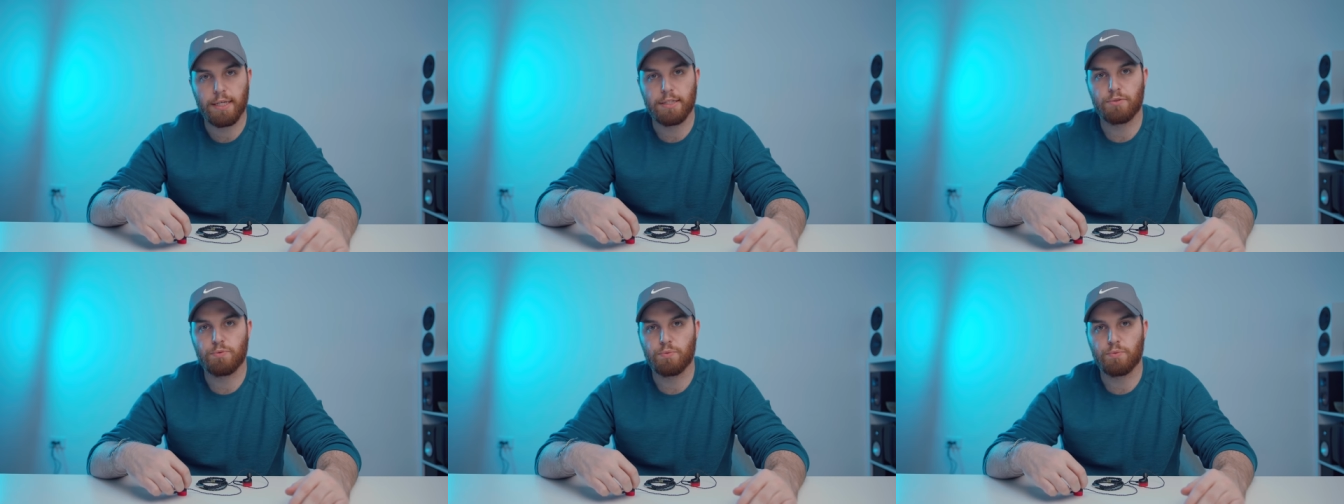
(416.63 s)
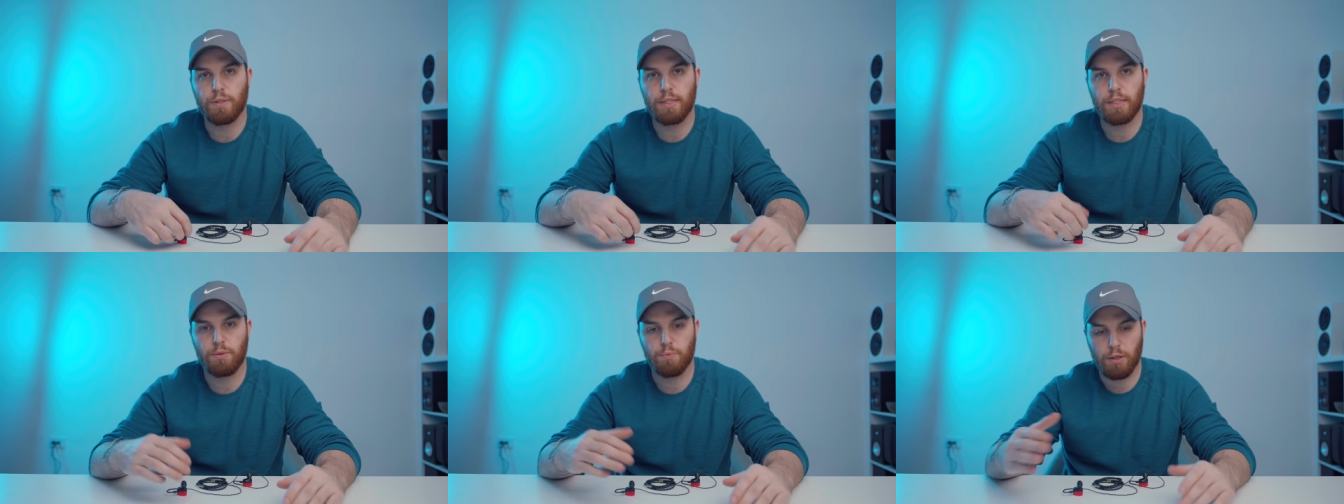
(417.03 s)
It's
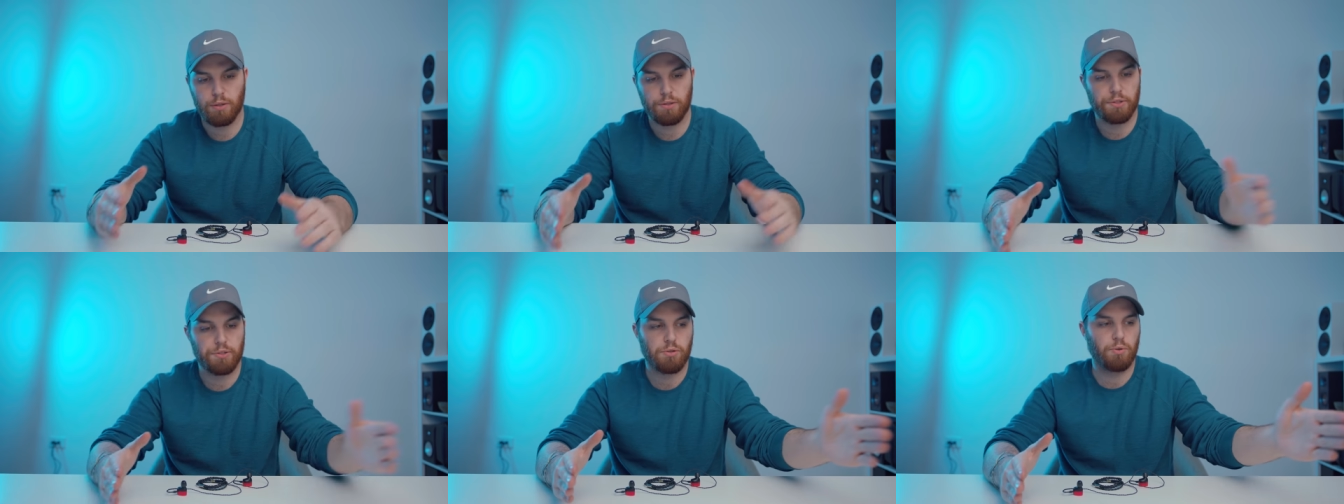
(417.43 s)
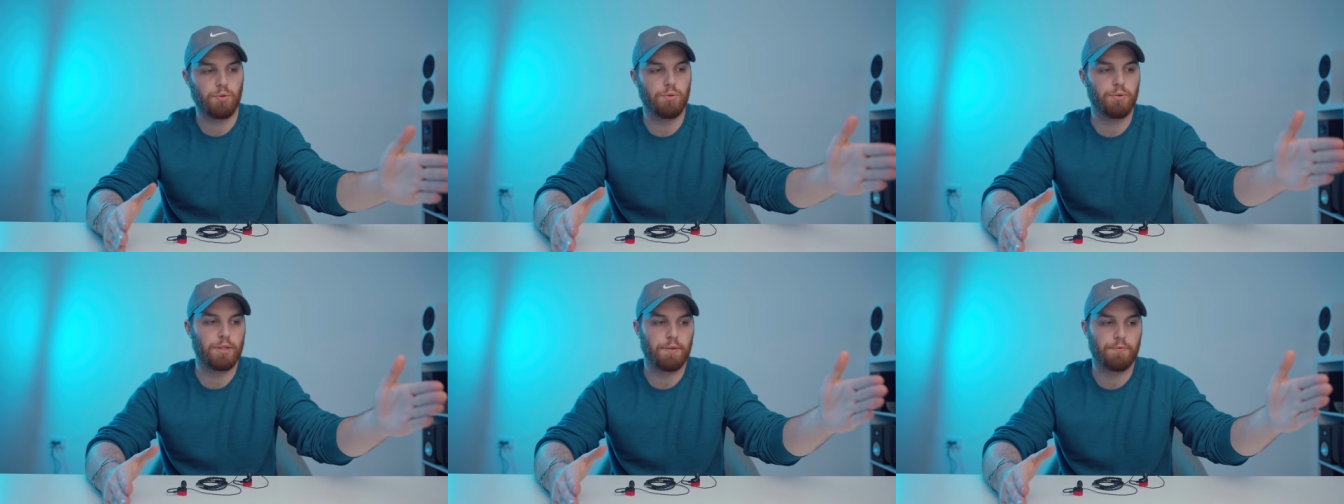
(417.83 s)
really well
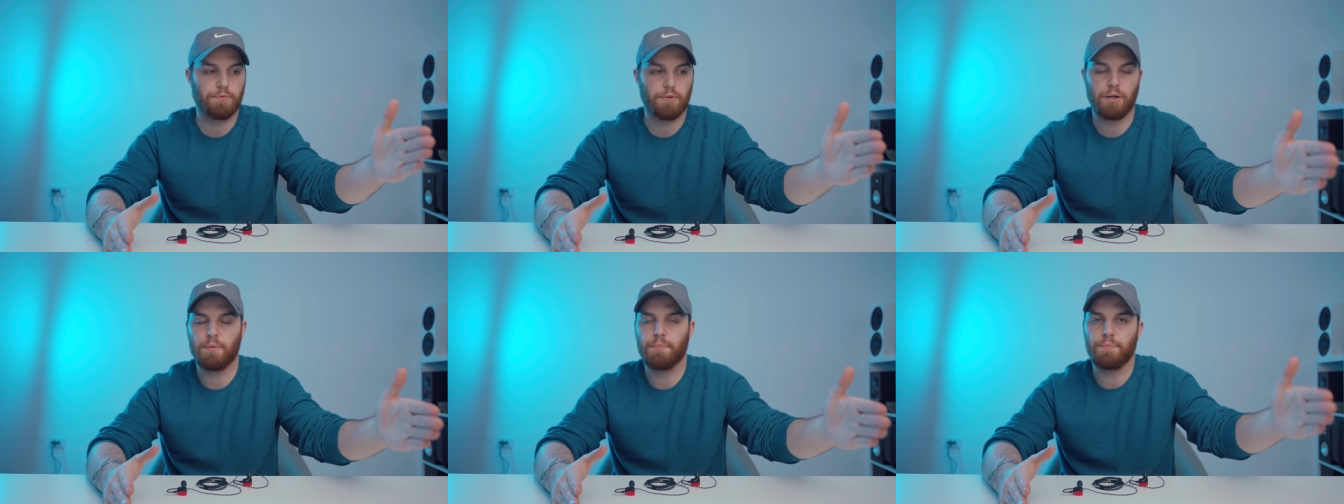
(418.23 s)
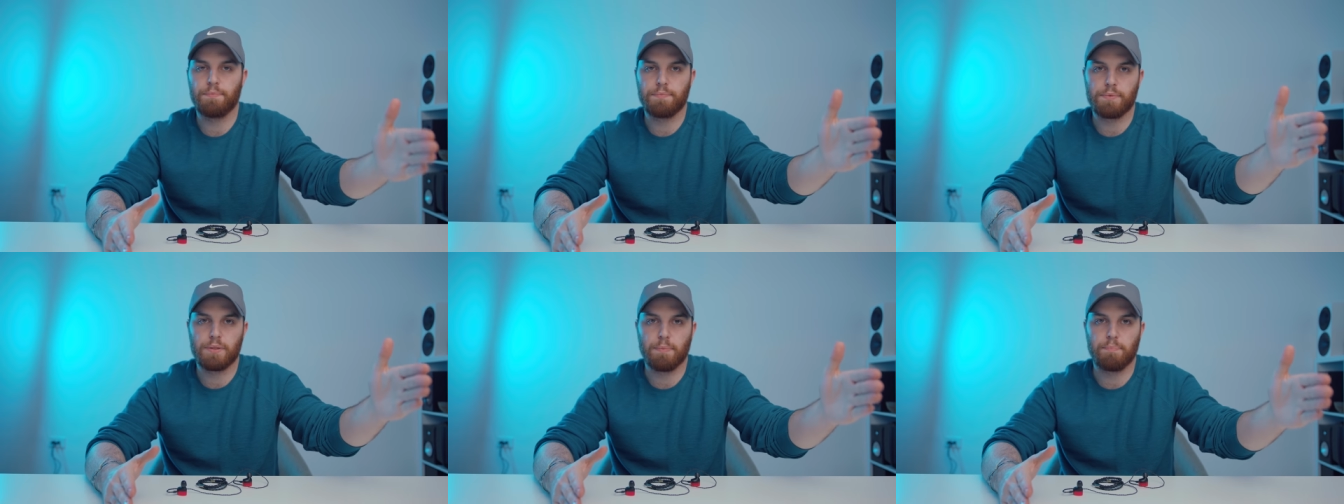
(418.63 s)
controlled
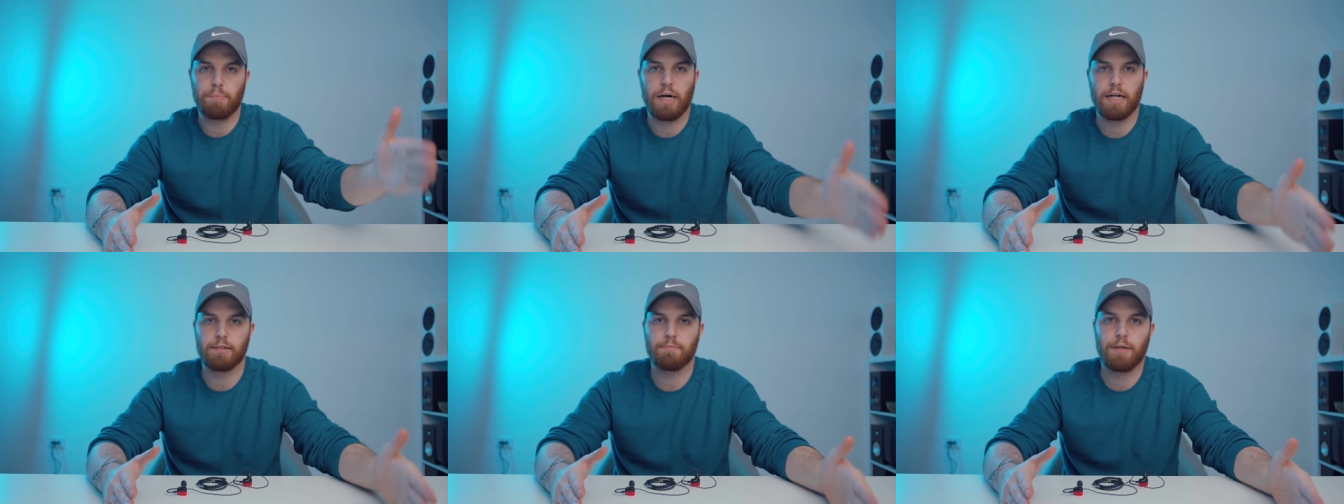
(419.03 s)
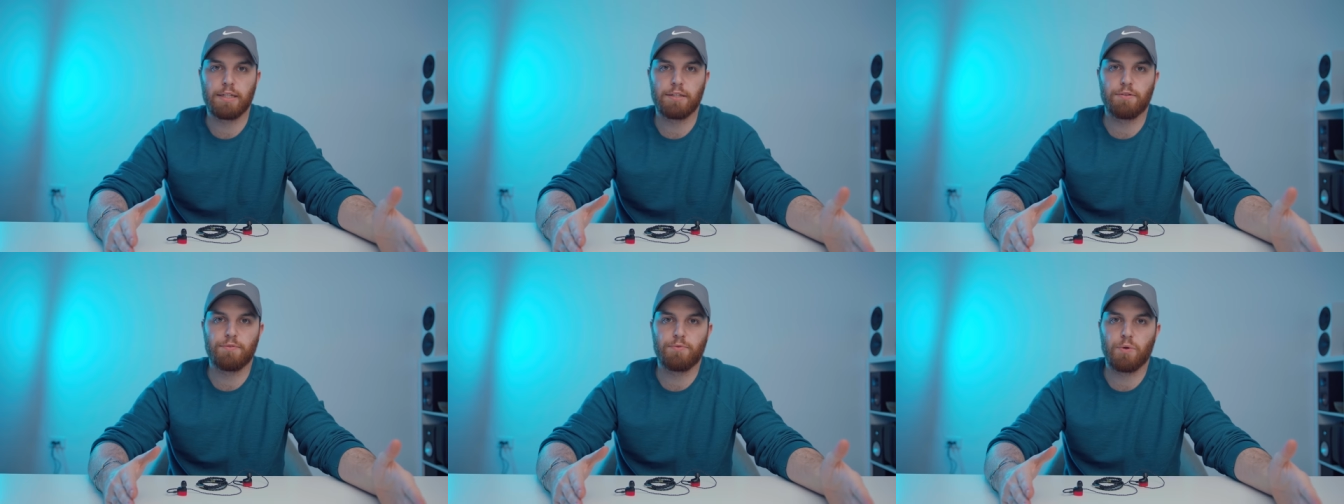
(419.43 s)
from the bottom
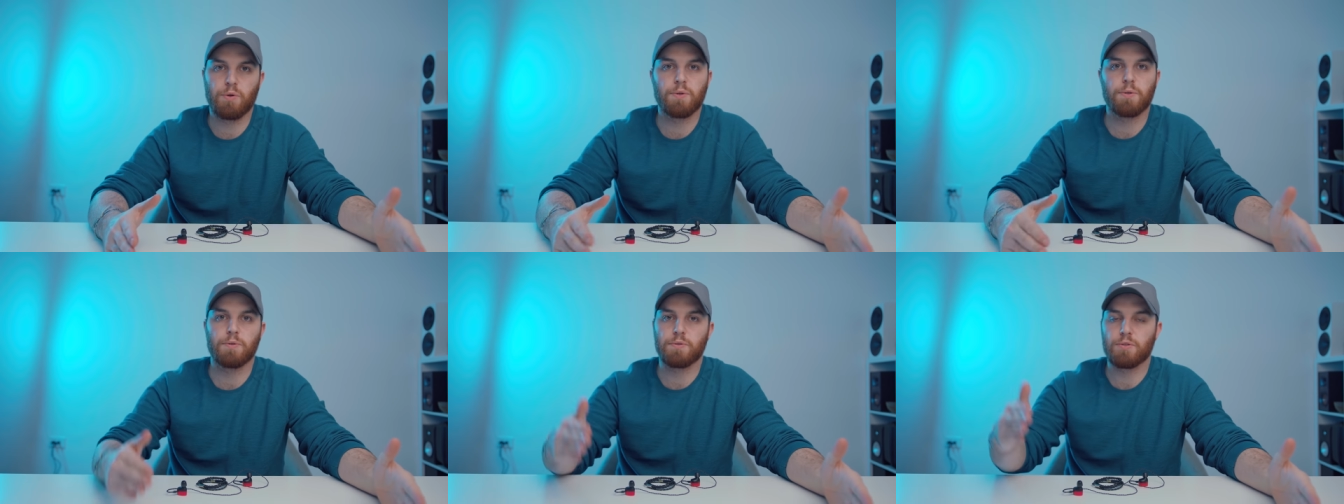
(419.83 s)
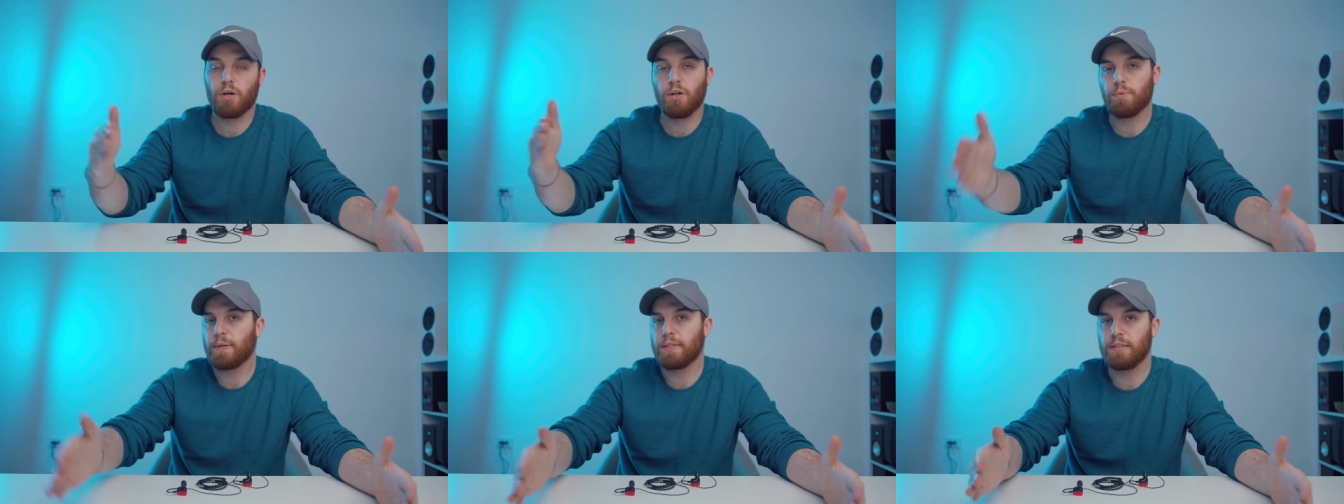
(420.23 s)
end of vocals
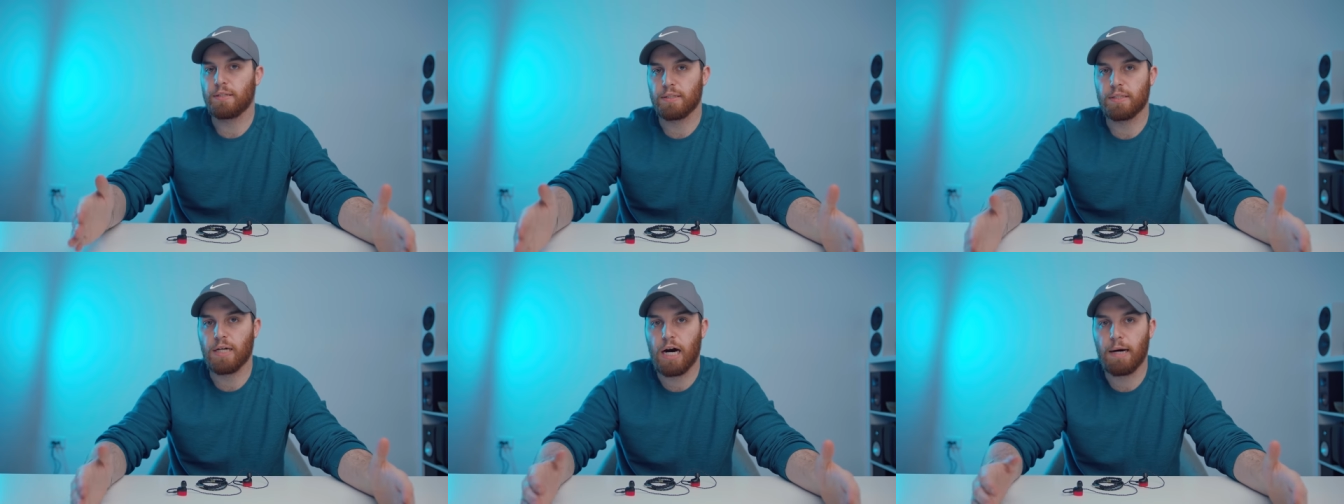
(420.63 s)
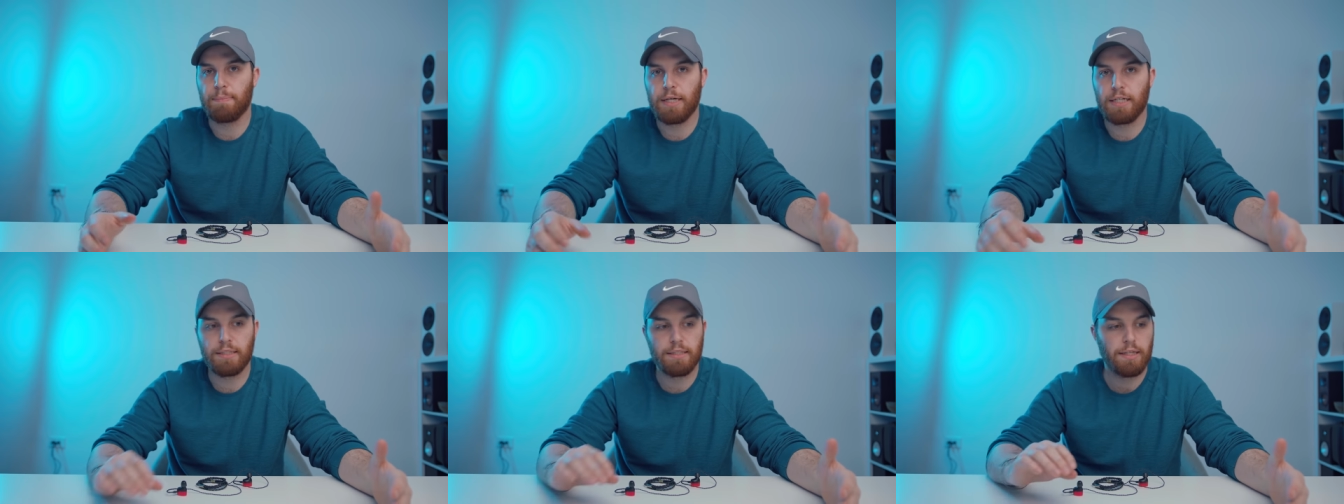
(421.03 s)
all the way to the top
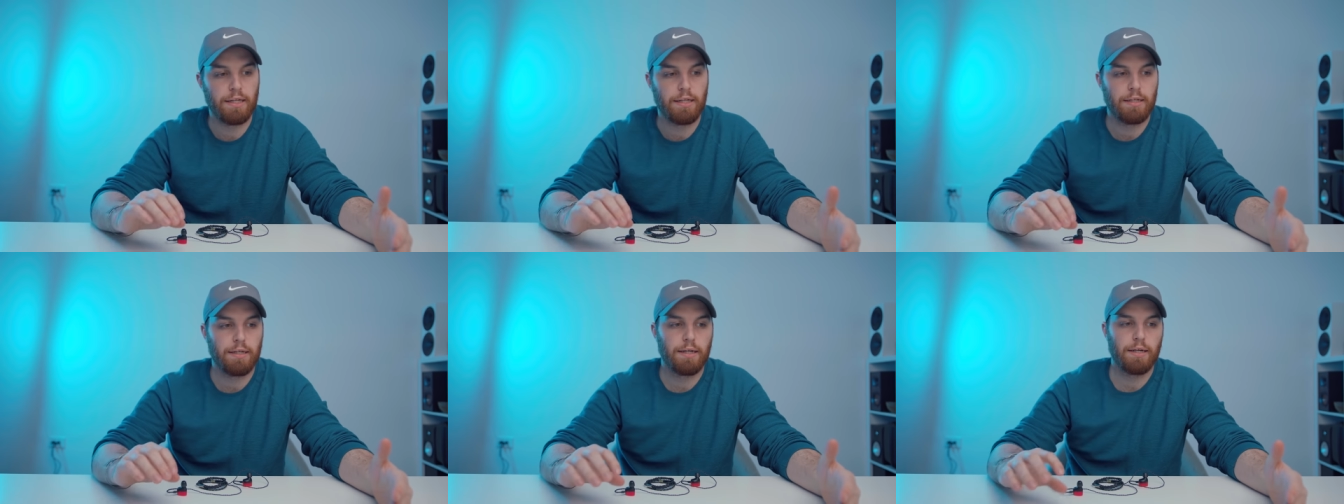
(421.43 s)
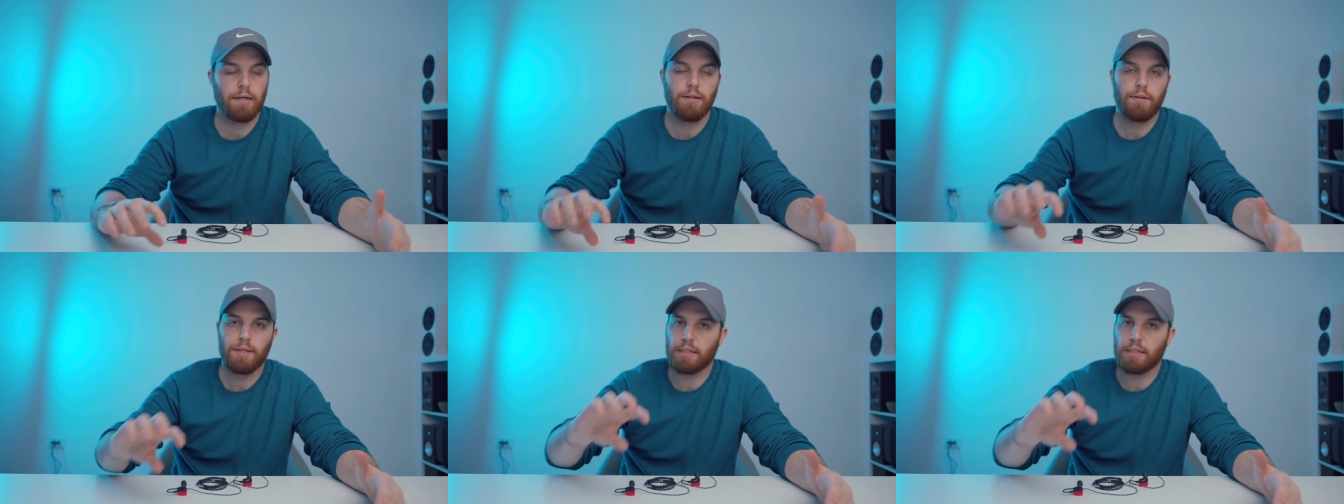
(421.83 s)
end, uh,